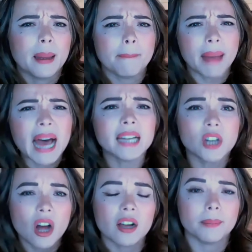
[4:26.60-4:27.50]
bad
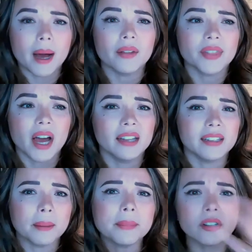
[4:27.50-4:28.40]
talk about that.
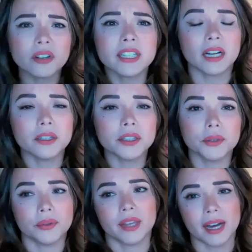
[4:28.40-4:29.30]
And I'm here to tell
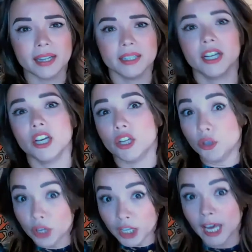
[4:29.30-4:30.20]
you that
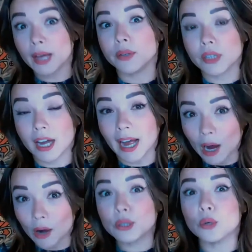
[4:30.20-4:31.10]
you get
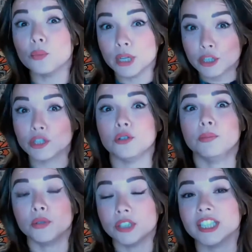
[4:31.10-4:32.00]
out what you
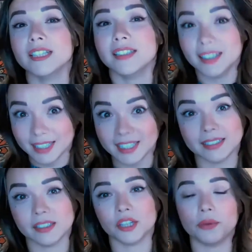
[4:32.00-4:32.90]
put
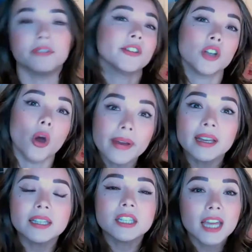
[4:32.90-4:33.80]
in. So if you're
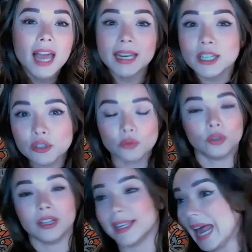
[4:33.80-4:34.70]
going into any
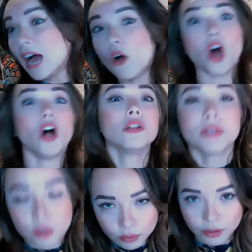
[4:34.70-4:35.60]
school, and now all
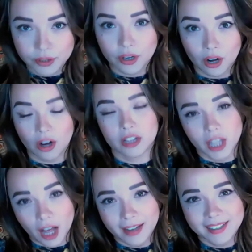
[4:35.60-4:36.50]
schools are
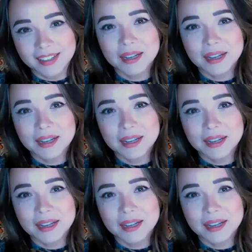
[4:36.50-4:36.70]
online,